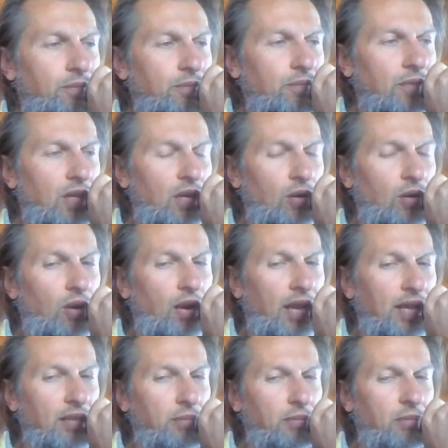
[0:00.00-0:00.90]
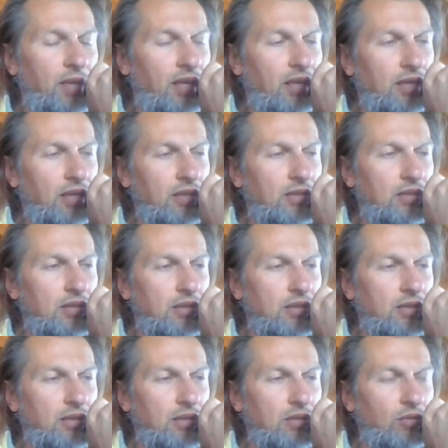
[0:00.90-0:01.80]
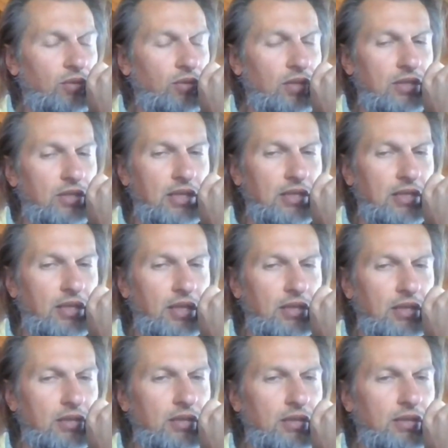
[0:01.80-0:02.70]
and all light beings to assist us.